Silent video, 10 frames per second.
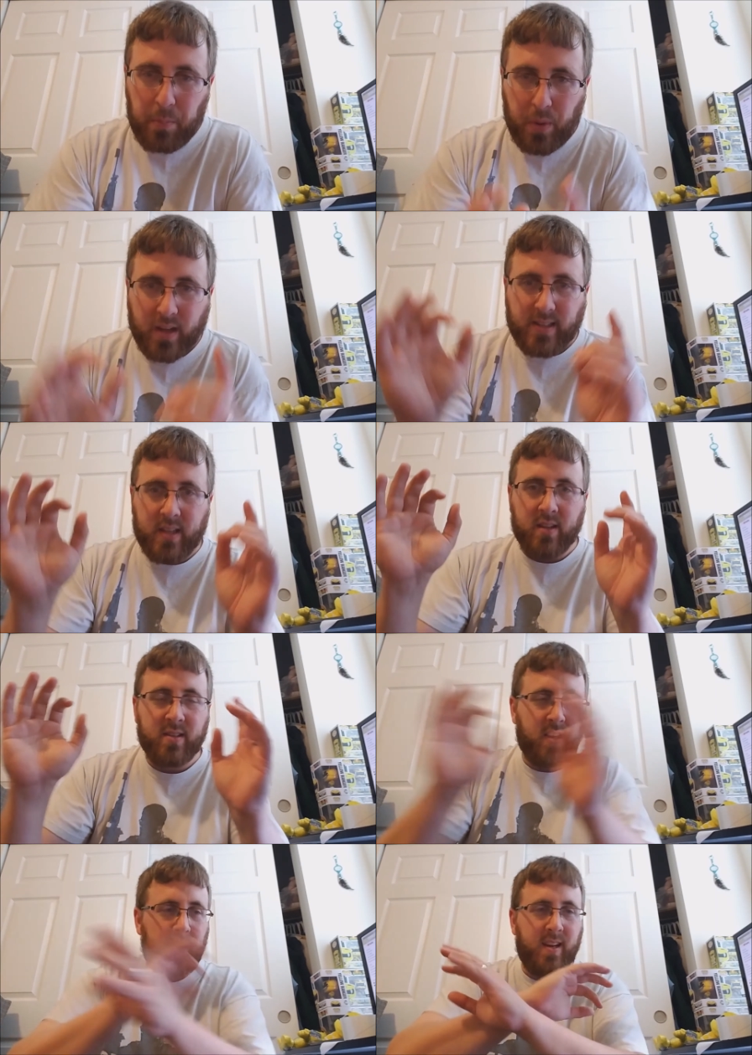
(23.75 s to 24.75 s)
But,
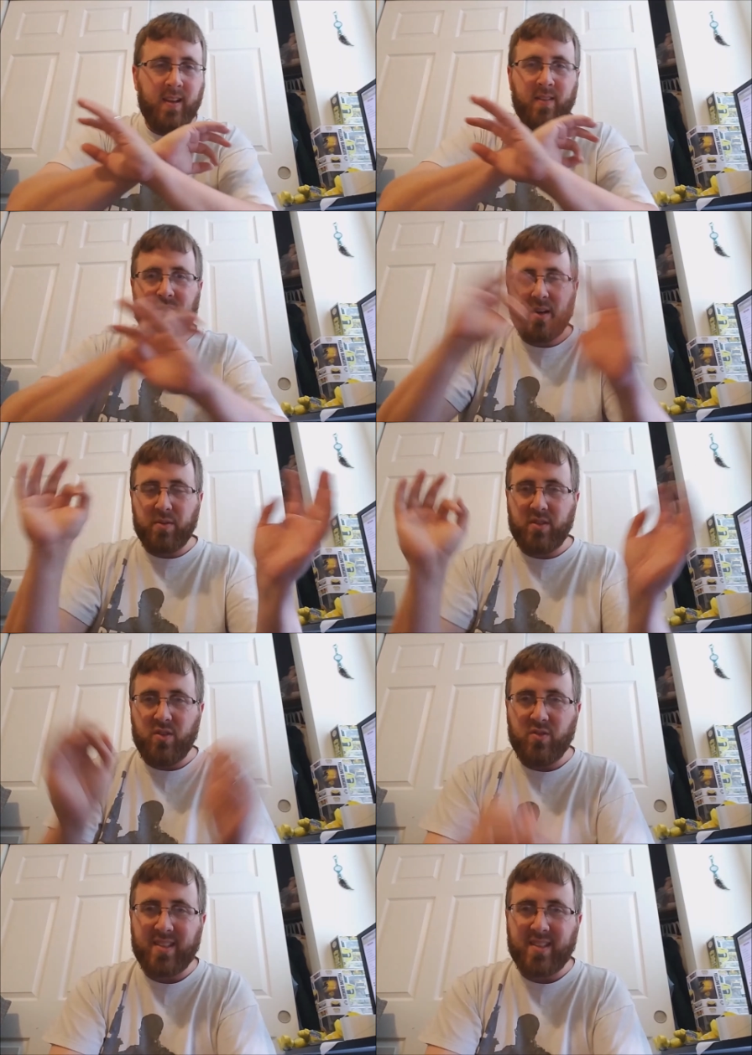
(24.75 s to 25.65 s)
sorry, that was news.